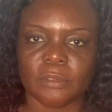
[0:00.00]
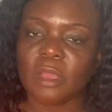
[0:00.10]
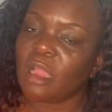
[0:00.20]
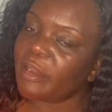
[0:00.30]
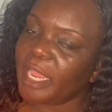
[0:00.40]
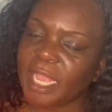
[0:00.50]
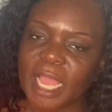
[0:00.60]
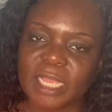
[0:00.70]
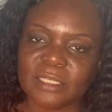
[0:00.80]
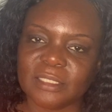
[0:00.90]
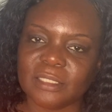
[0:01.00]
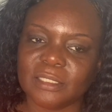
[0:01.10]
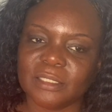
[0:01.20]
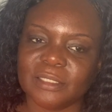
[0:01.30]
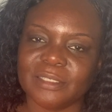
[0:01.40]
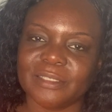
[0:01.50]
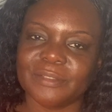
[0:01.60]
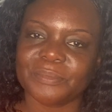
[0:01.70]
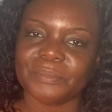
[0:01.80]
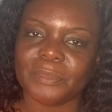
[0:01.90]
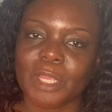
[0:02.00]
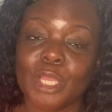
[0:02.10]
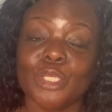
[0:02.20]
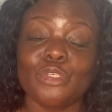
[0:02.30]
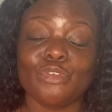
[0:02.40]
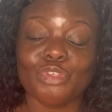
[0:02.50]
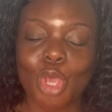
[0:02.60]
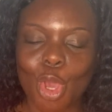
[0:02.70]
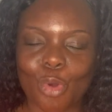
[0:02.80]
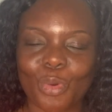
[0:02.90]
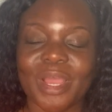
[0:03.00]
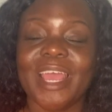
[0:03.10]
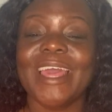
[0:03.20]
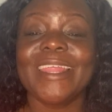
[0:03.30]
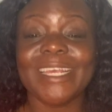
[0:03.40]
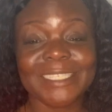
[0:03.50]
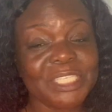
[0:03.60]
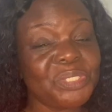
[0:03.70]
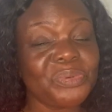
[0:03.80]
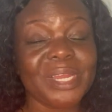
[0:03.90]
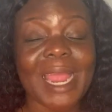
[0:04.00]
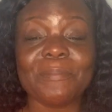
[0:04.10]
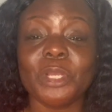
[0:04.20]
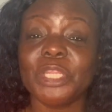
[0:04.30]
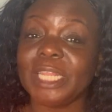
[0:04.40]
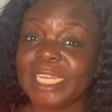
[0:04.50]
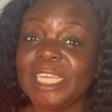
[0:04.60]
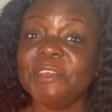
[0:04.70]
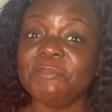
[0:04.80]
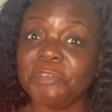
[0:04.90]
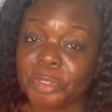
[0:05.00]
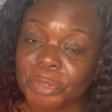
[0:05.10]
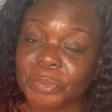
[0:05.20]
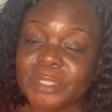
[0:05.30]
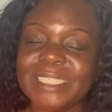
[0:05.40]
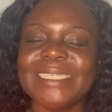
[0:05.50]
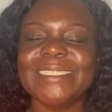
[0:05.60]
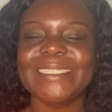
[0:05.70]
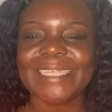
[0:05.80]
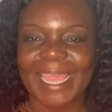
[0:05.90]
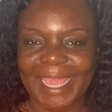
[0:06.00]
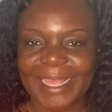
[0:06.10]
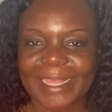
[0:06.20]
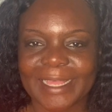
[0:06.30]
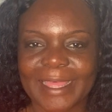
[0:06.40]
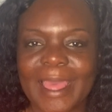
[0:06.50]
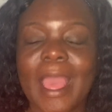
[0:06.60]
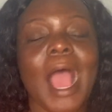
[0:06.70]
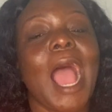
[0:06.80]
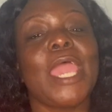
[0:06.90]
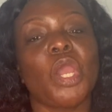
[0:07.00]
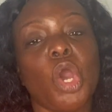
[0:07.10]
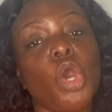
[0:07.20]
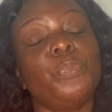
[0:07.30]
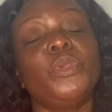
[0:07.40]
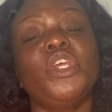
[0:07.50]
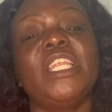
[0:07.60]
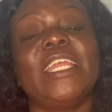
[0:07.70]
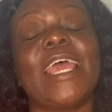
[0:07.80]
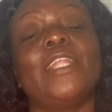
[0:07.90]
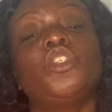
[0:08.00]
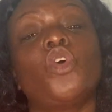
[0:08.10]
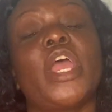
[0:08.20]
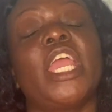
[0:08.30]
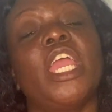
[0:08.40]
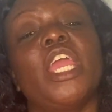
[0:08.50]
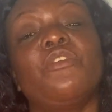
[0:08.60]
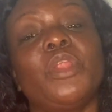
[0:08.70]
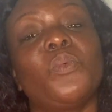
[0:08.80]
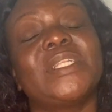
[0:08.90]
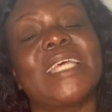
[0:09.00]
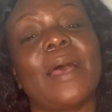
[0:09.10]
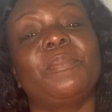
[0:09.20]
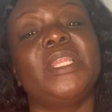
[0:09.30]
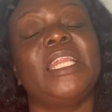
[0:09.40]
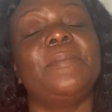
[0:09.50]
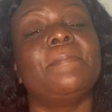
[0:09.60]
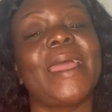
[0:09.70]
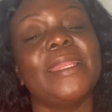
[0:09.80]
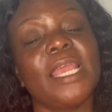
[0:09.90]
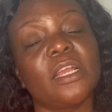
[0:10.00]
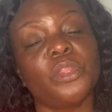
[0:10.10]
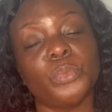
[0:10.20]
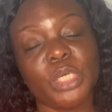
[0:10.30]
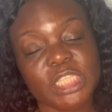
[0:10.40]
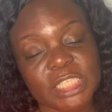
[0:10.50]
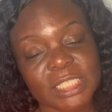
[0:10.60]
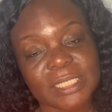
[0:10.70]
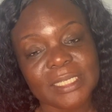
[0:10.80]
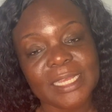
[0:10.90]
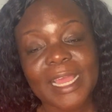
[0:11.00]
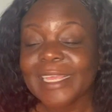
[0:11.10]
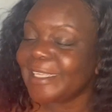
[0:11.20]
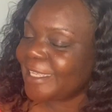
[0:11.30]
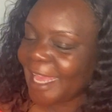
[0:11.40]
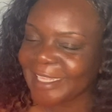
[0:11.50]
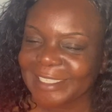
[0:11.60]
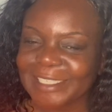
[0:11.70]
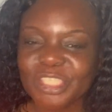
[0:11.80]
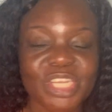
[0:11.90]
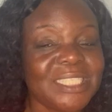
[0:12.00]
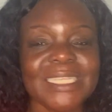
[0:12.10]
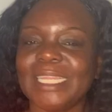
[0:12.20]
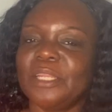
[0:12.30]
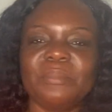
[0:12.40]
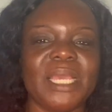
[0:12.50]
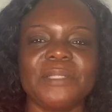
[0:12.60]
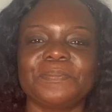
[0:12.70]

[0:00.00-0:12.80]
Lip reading: Alright guys, so this is where I'm gonna leave you today. I hope you did enjoy hearing what's happening in my neck of the woods. Yes, just a little bit.